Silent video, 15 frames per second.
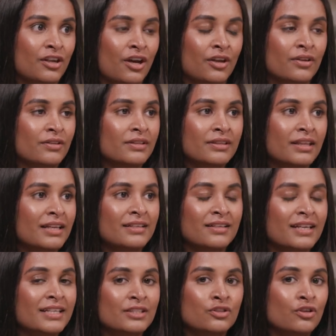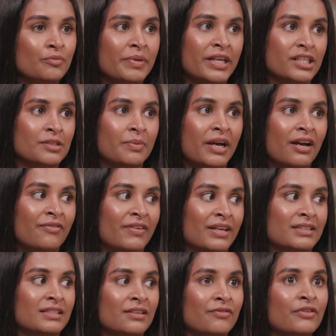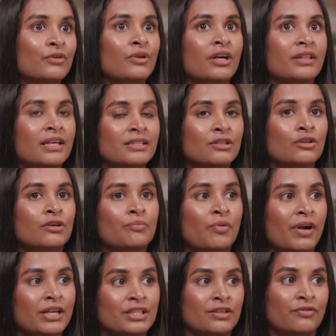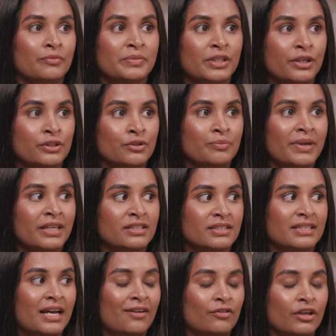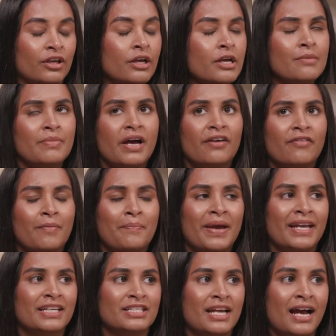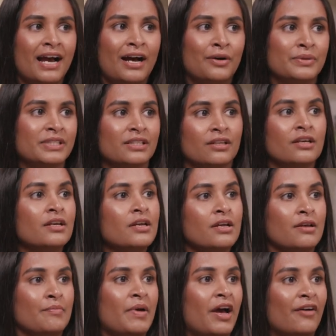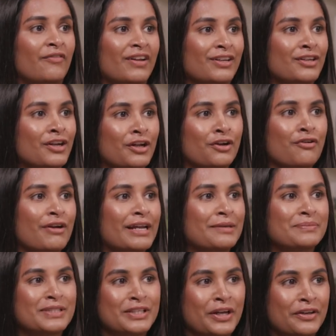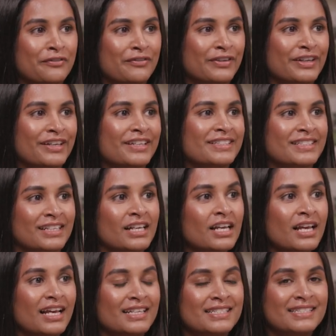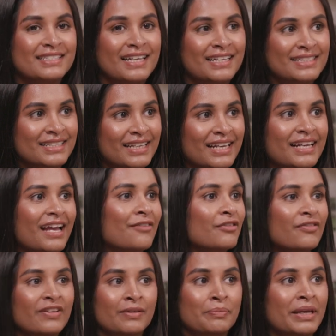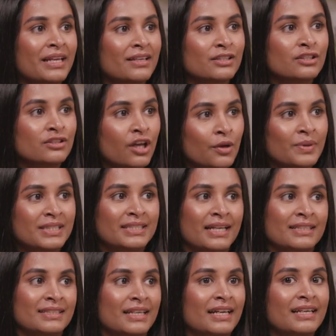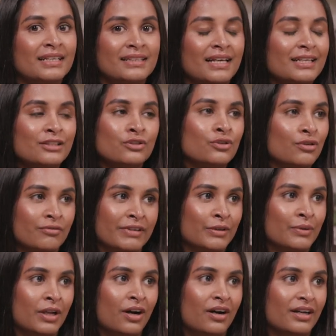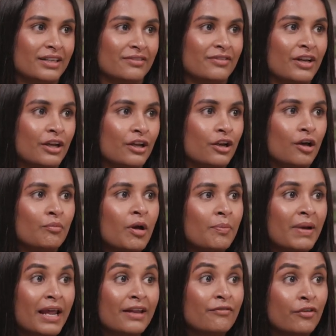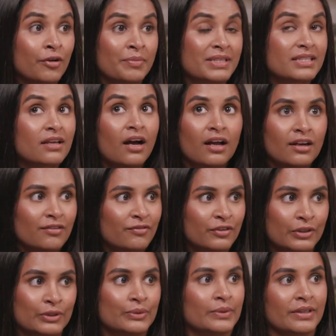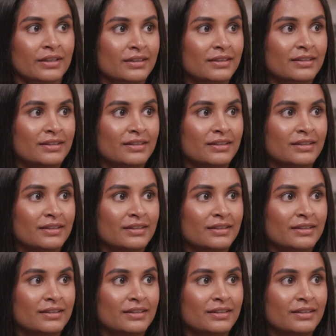It's not picture perfect, and I feel like there's a lot of pressure from social media to have like perfect beige house and perfect, cream sofas and aesthetic, everything being so aesthetic, and that is not real life. Like my playroom is colourful.